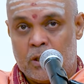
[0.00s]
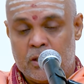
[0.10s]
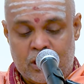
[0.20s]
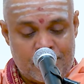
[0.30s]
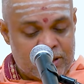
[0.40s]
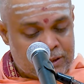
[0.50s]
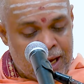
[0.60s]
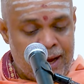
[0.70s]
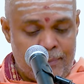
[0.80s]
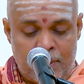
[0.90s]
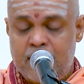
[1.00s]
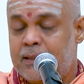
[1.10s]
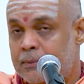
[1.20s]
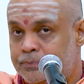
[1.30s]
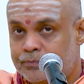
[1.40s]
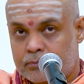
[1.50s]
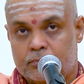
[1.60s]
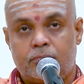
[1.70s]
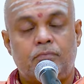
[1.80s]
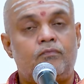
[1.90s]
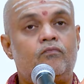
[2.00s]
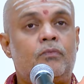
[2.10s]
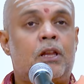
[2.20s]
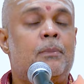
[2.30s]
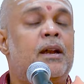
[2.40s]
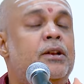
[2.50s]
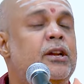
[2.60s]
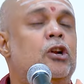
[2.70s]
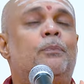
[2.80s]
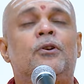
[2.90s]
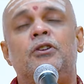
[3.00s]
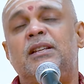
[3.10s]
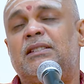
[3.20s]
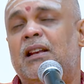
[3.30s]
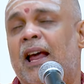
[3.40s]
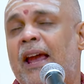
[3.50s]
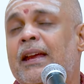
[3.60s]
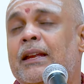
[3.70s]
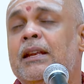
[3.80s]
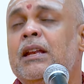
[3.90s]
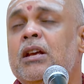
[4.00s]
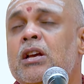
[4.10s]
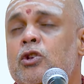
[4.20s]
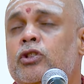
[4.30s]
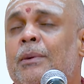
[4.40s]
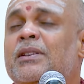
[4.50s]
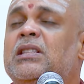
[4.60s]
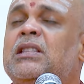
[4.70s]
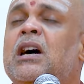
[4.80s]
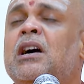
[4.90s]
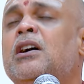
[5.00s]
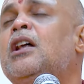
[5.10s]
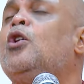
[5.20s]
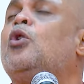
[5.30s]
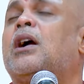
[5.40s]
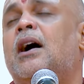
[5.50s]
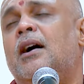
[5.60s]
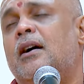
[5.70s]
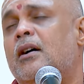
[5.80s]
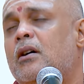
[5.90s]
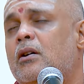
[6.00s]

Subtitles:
Samasta, please meditate upon this line. So, samastaha lokaha.